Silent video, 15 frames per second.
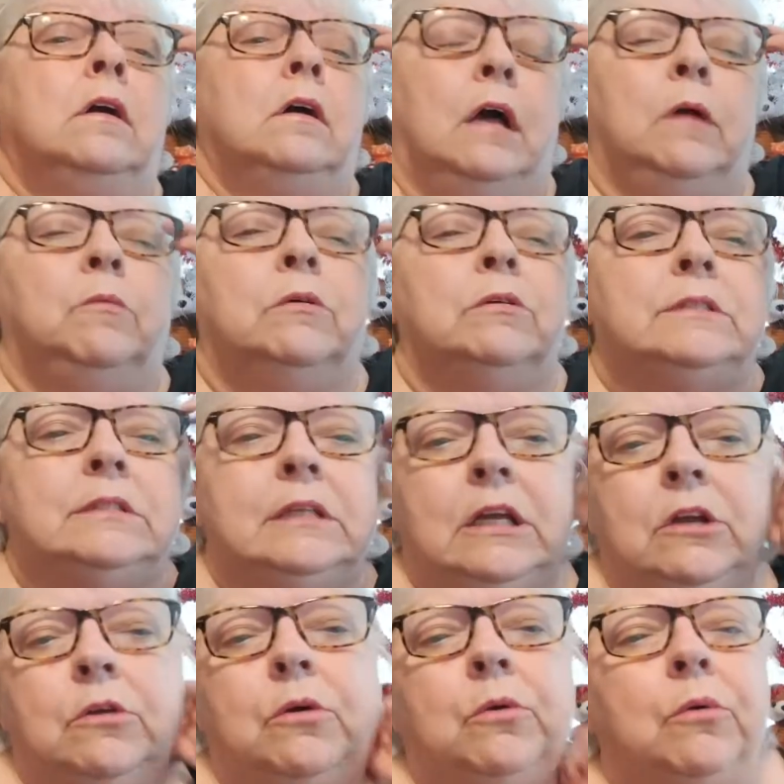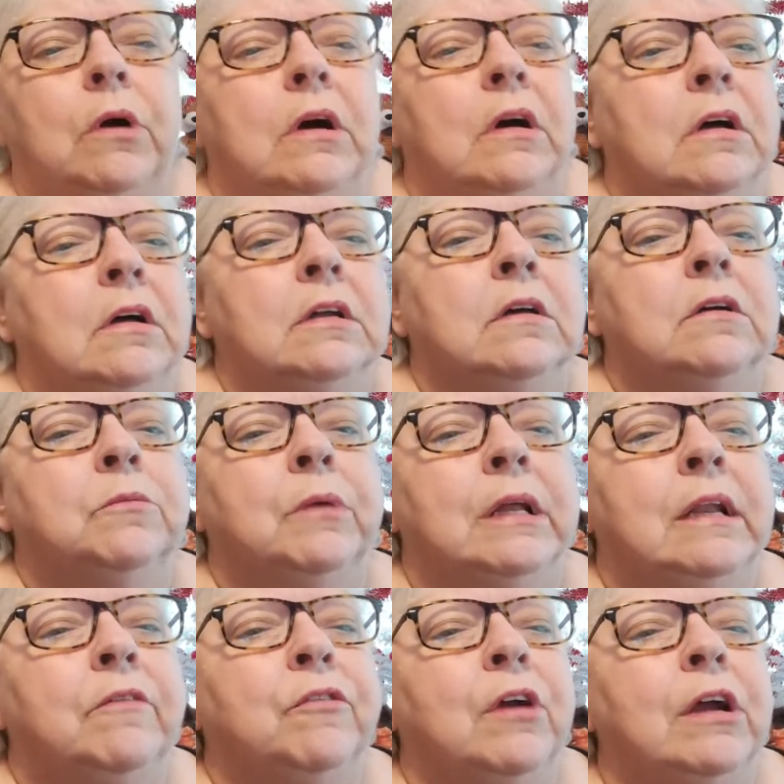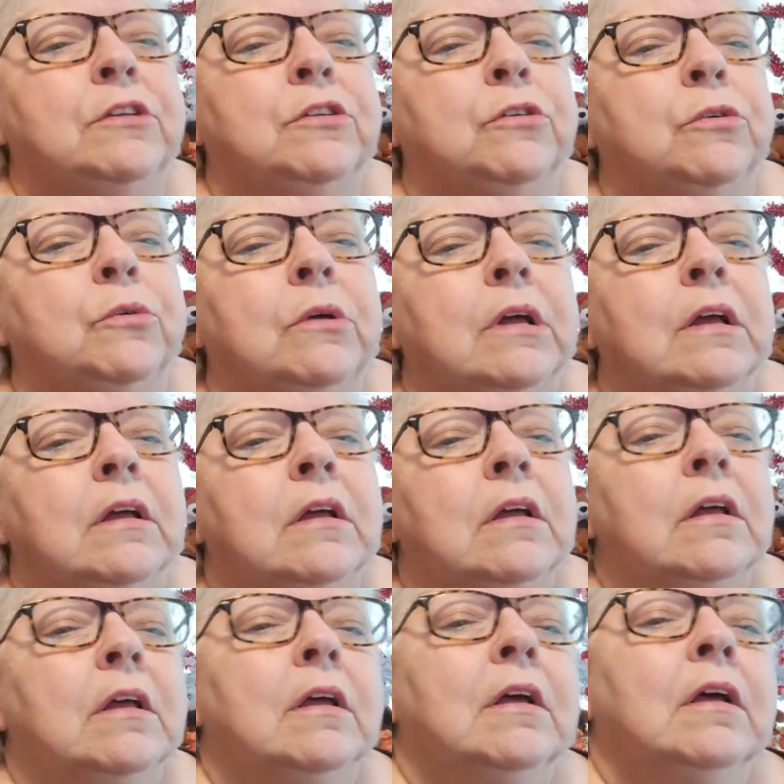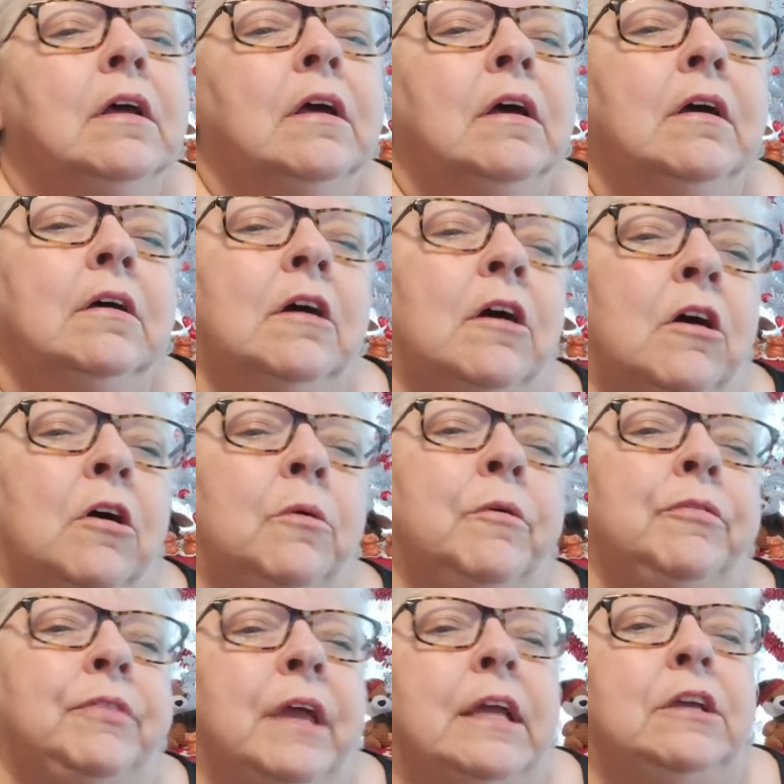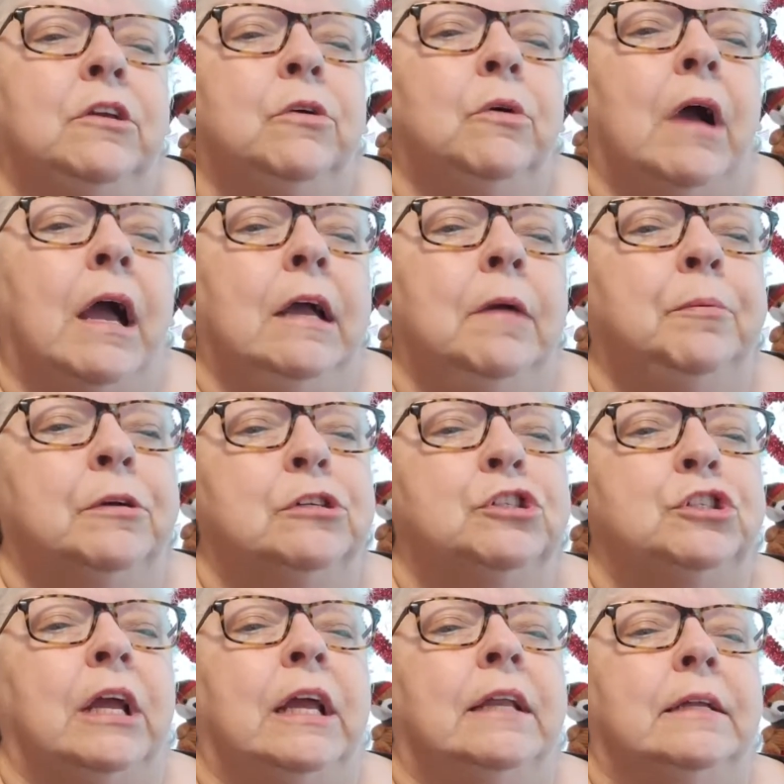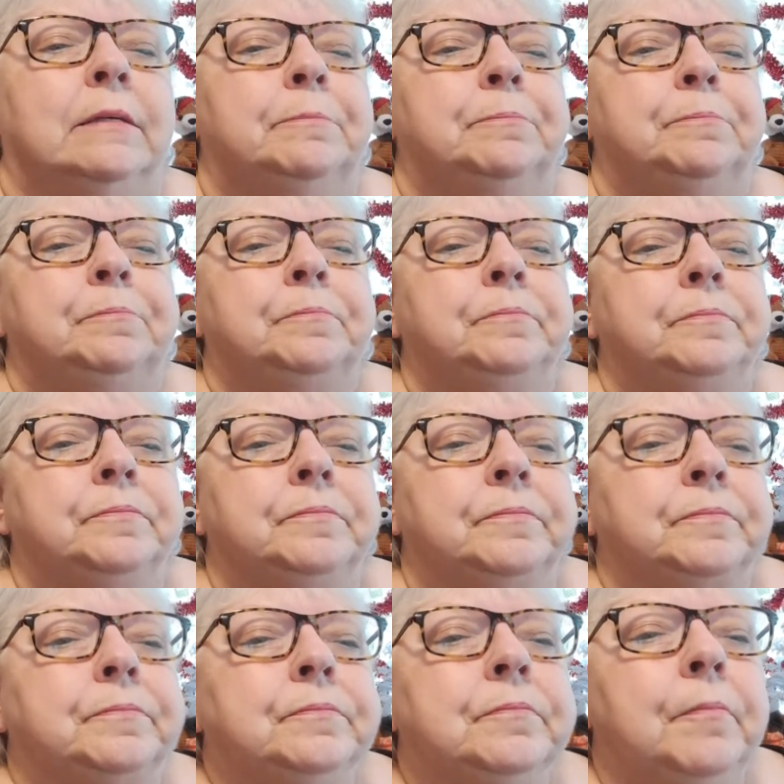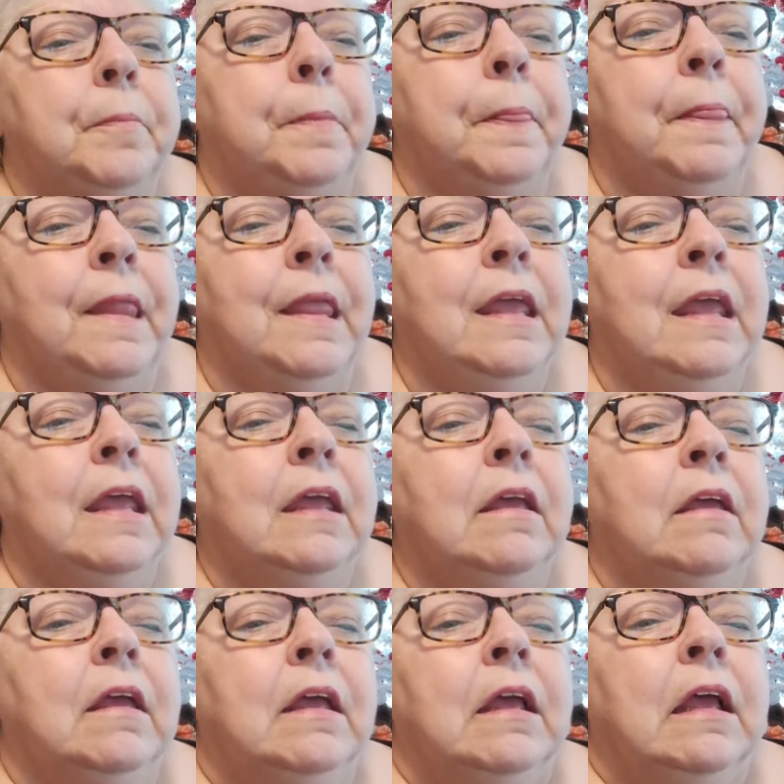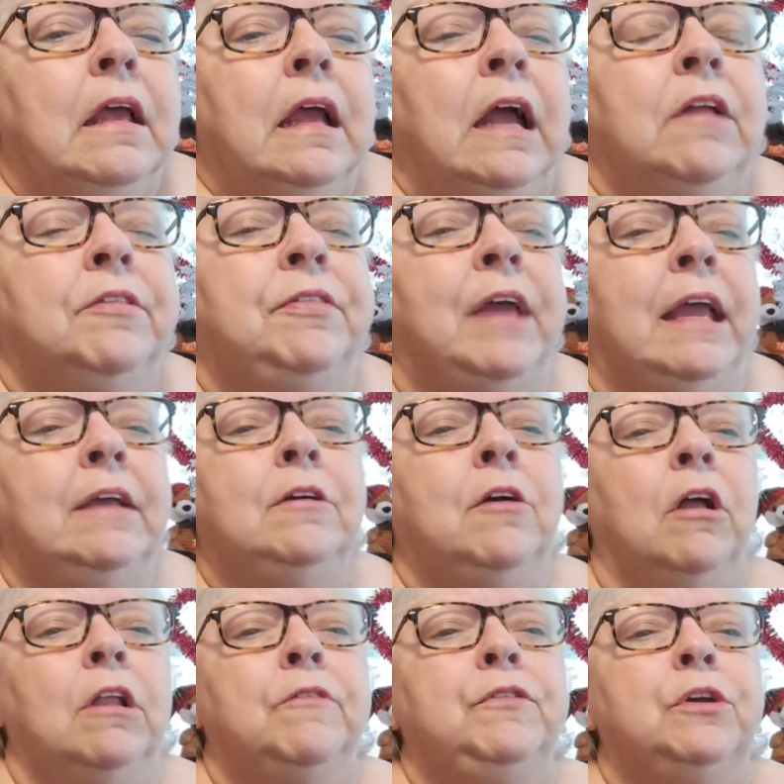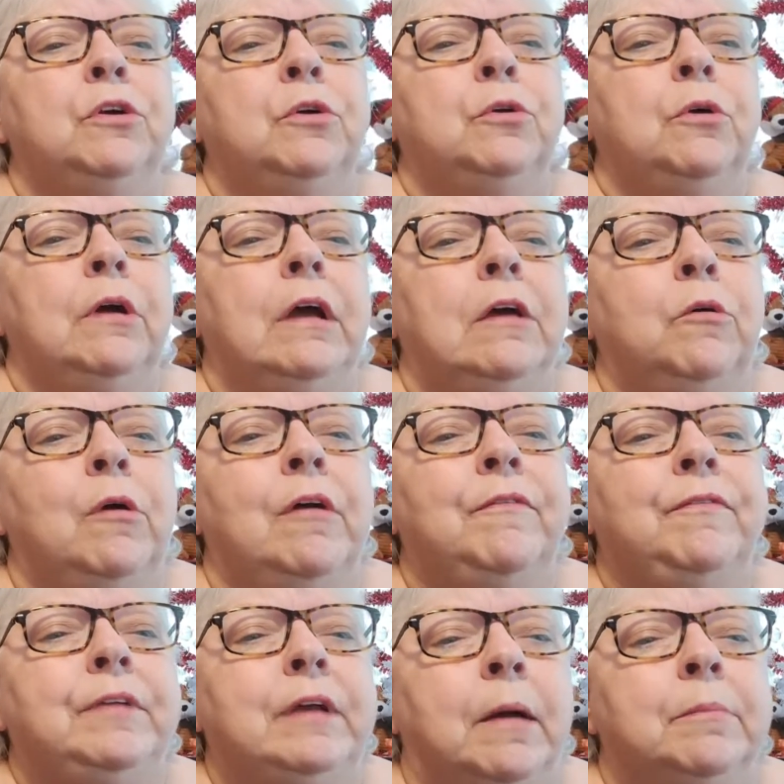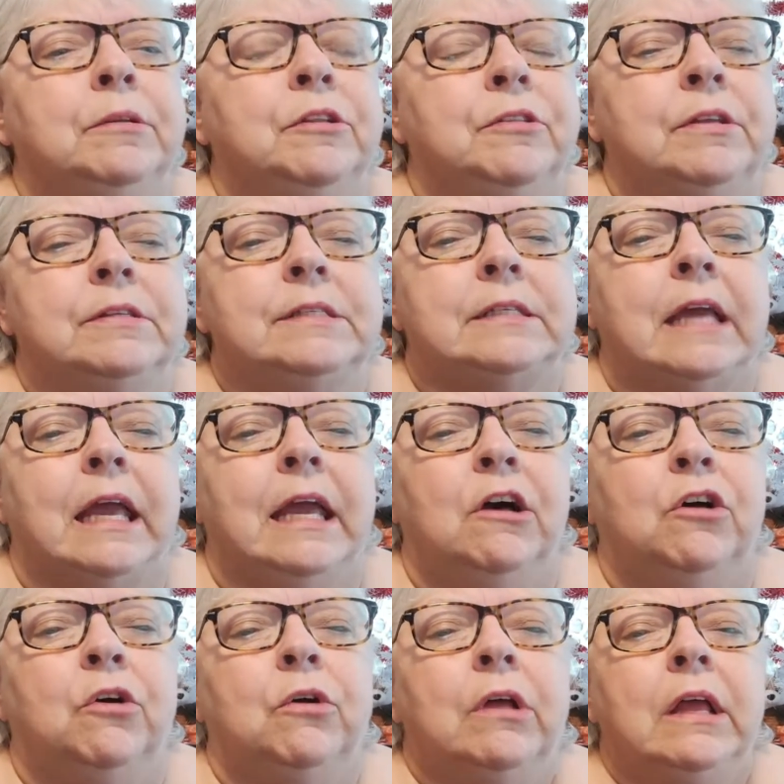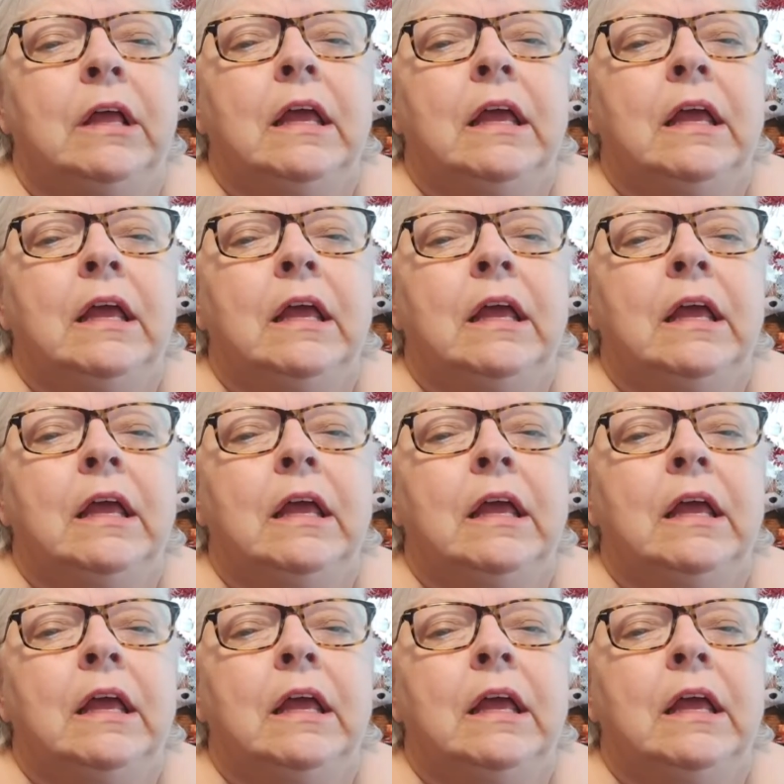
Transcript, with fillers: I will see you uh, whenever I do. Oh, thank you. I appreciate it. Thank you, Rebecca. And thank all of you who have come to the sale.